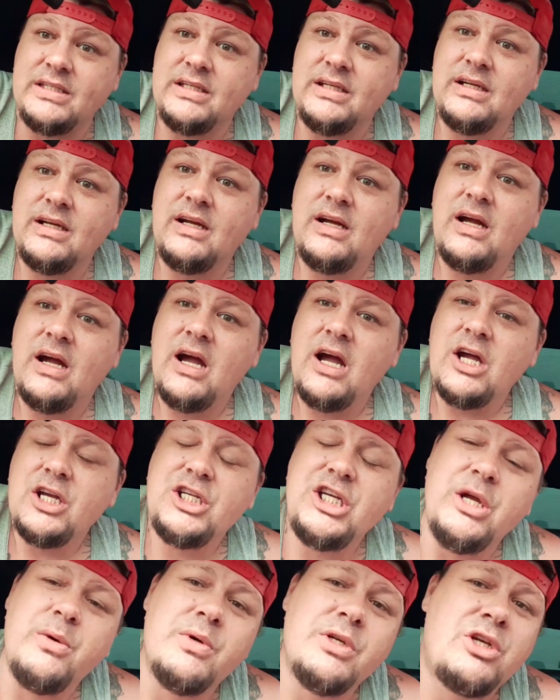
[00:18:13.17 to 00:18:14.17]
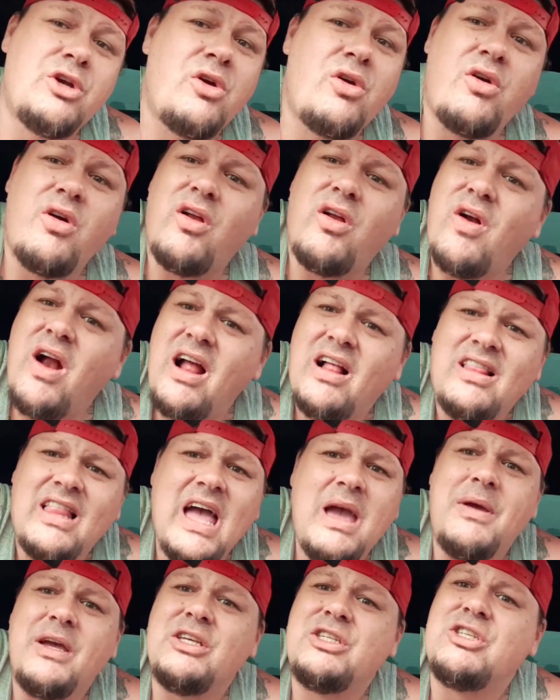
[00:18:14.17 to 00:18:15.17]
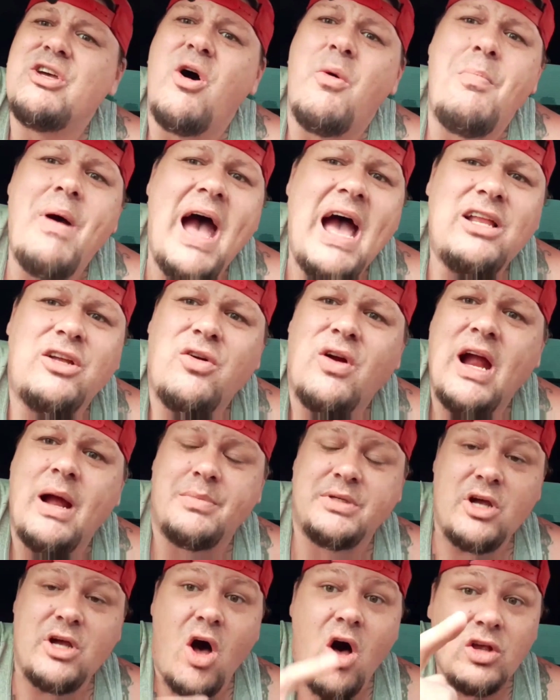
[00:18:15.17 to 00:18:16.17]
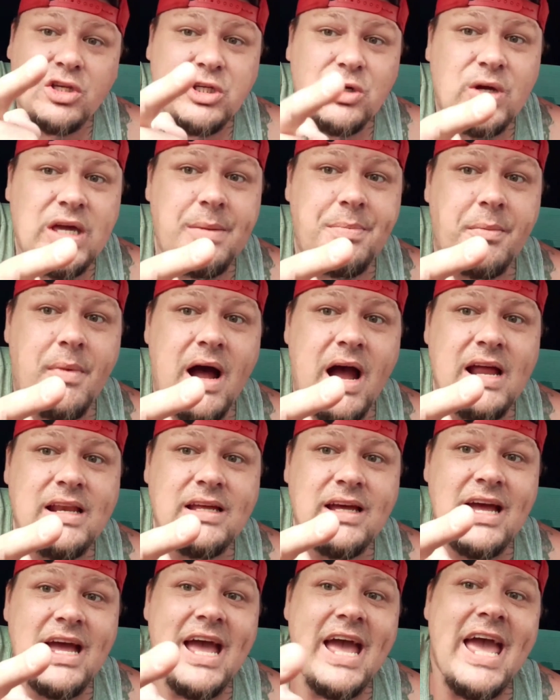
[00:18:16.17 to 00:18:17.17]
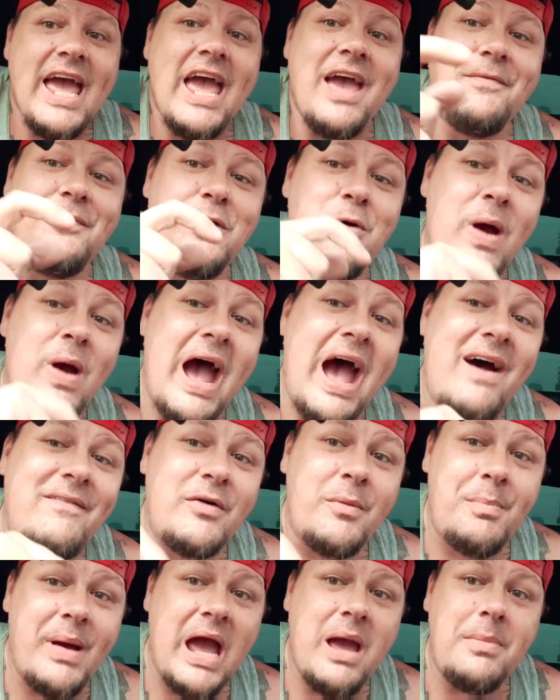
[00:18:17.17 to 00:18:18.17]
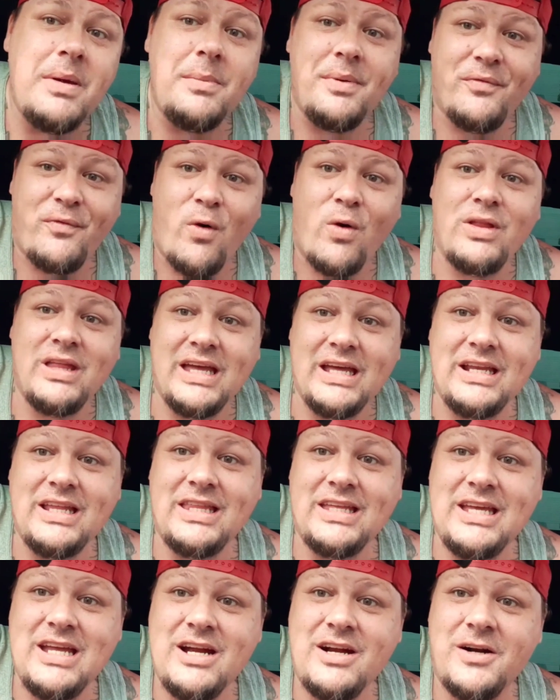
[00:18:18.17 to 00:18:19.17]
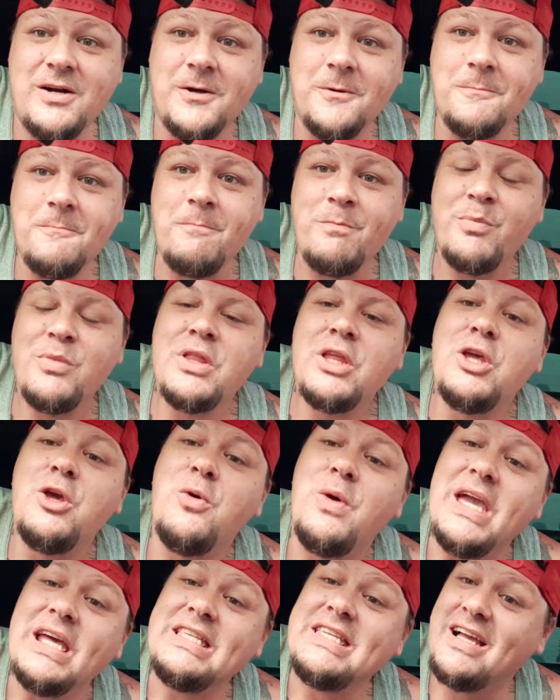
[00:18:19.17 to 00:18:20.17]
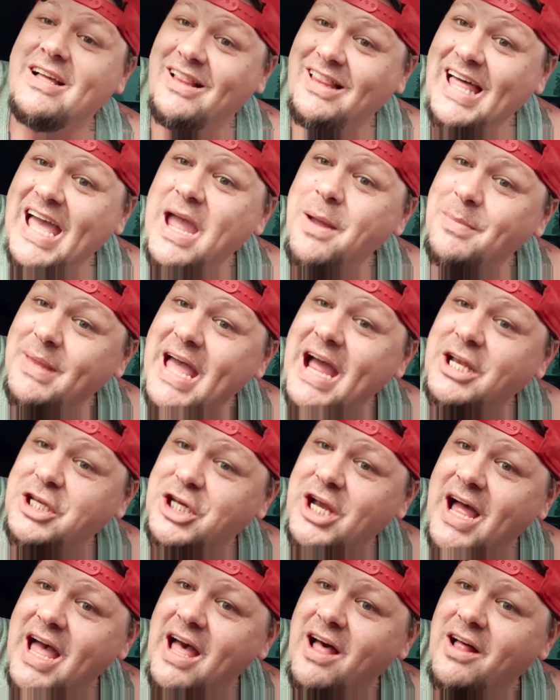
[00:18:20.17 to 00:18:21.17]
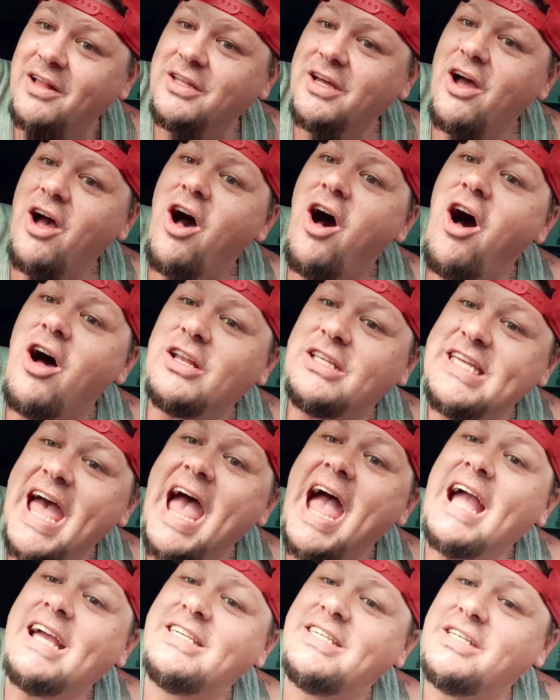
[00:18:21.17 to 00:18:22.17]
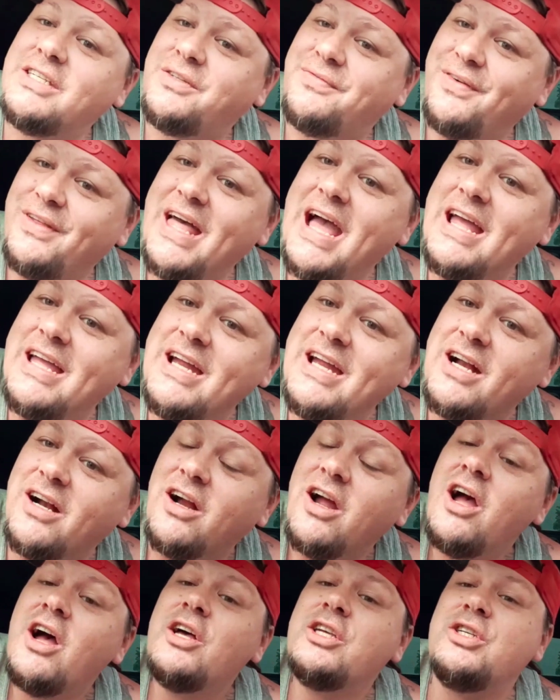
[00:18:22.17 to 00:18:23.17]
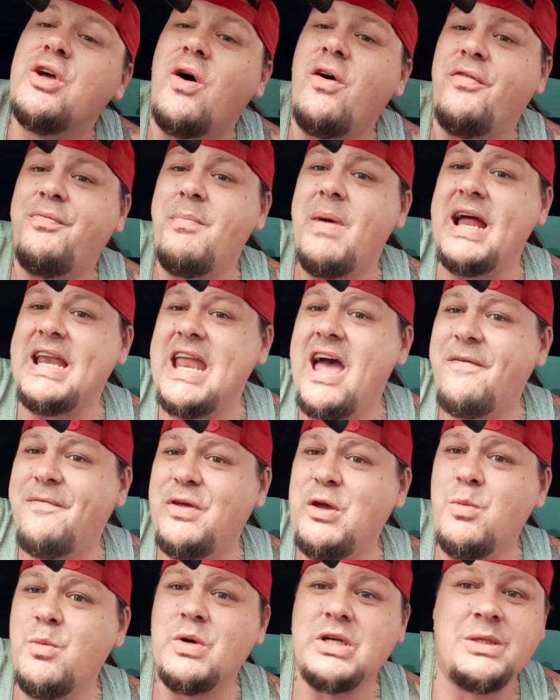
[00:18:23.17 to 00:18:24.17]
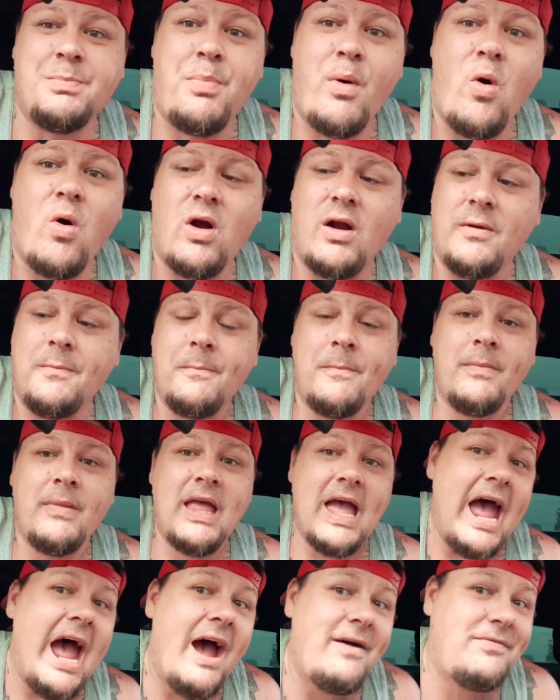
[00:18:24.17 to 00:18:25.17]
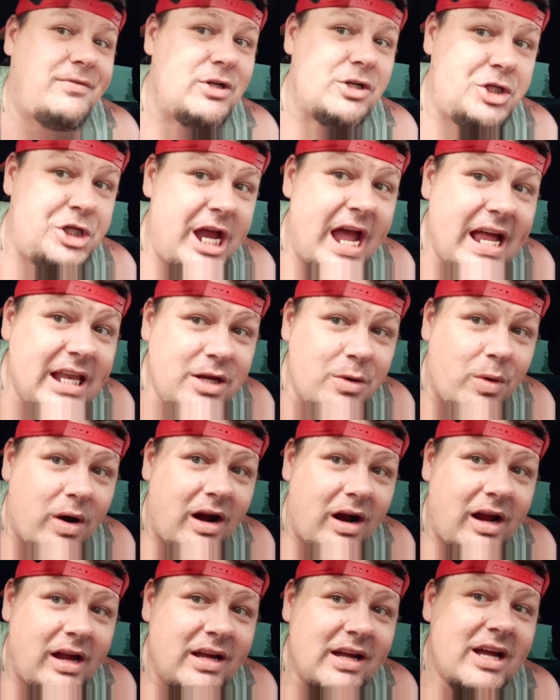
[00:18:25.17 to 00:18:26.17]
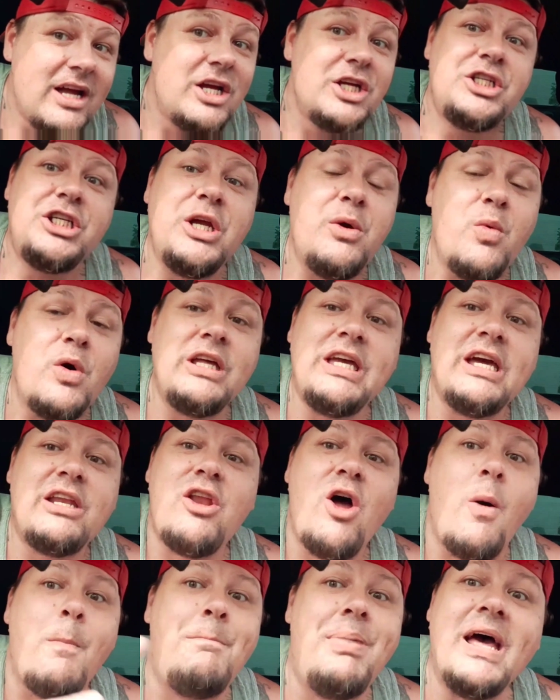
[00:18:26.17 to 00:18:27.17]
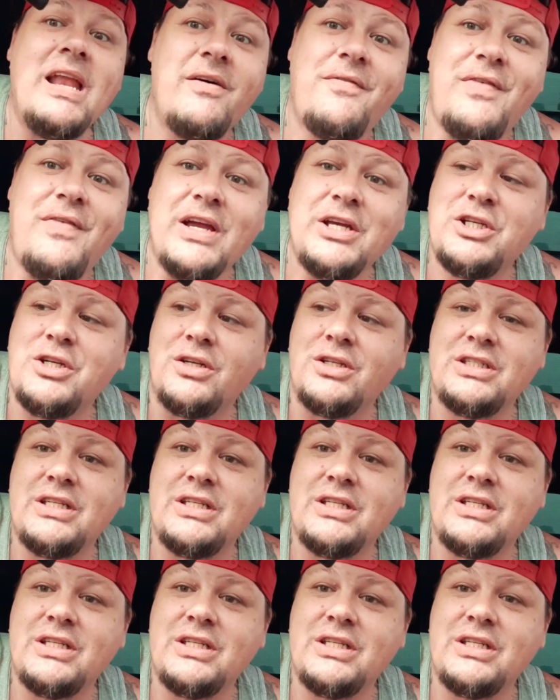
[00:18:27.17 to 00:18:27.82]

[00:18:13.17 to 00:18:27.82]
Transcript: she was claiming so bad cramps. Also, keep in mind, if you have a baby before the end of the year, you get to claim that child on taxes for that year. So if my nephew was born after January, she wouldn't get no beneficial stuff